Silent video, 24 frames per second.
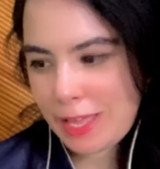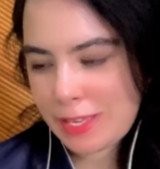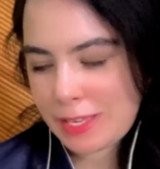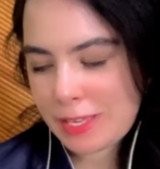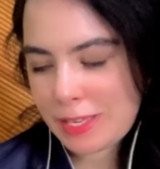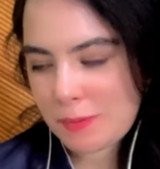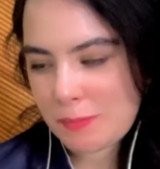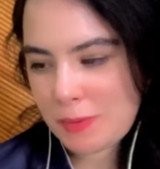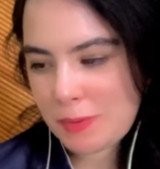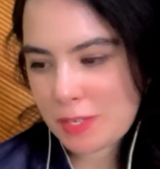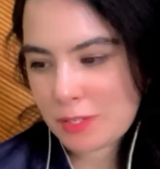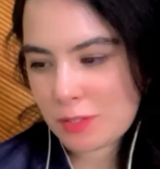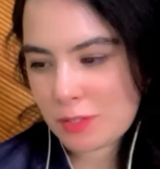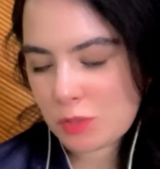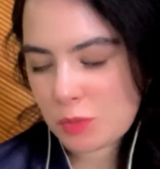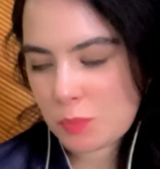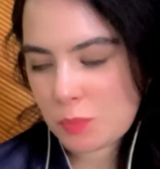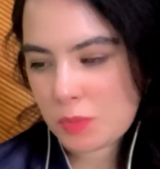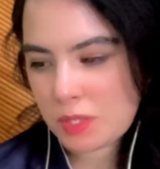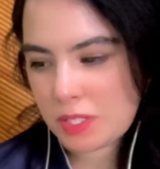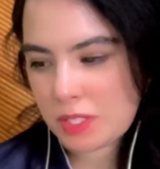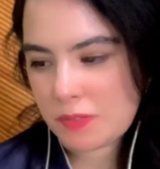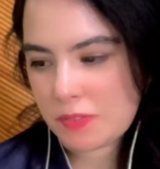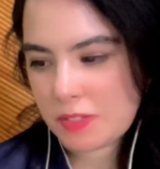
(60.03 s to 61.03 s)
can imagine
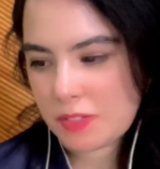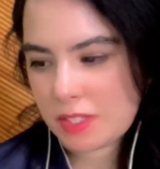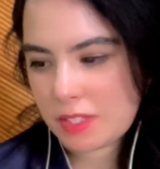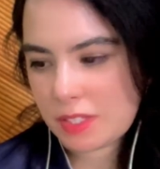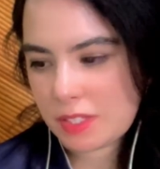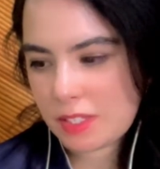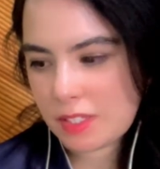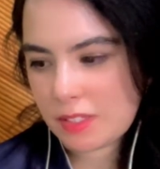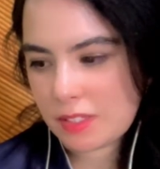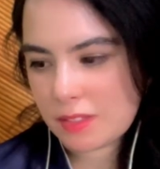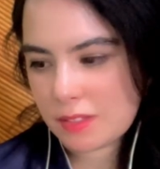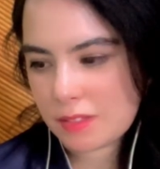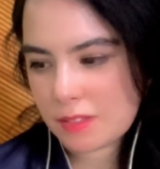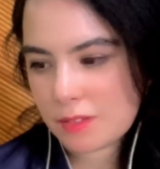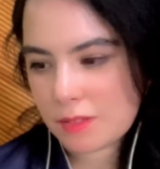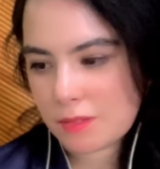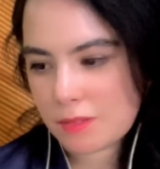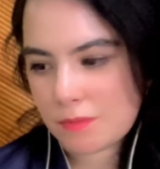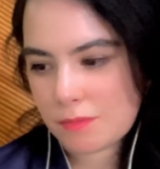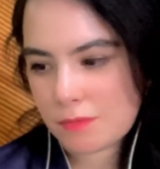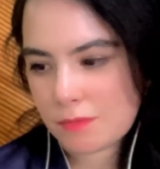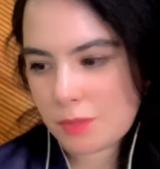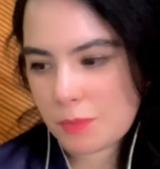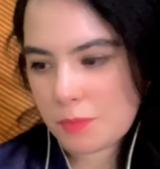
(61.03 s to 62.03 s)
someone living in
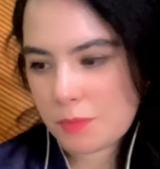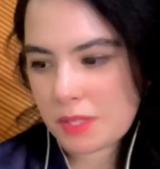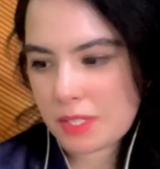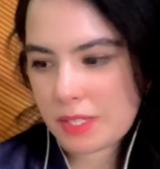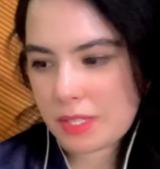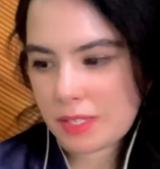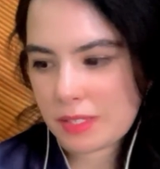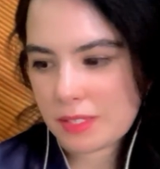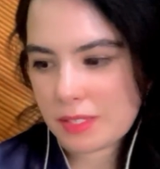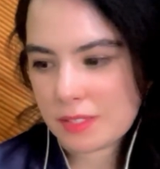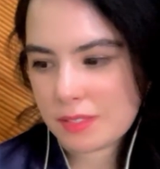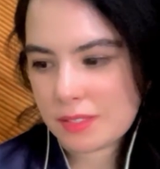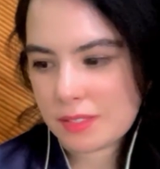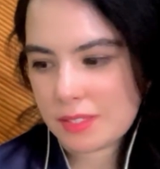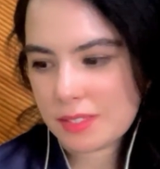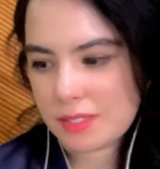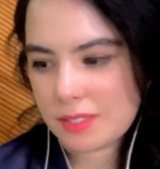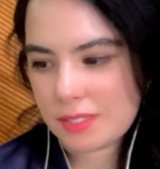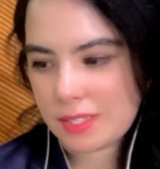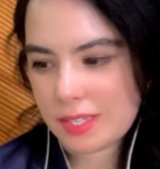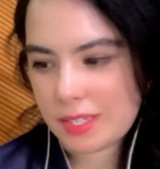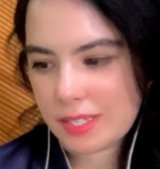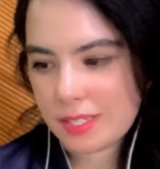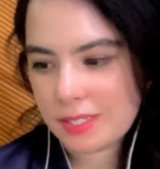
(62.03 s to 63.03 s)
something like this
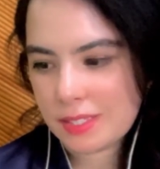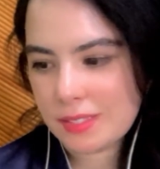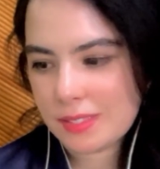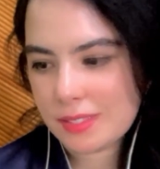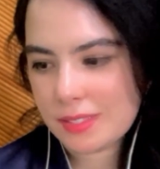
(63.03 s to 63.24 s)
these days.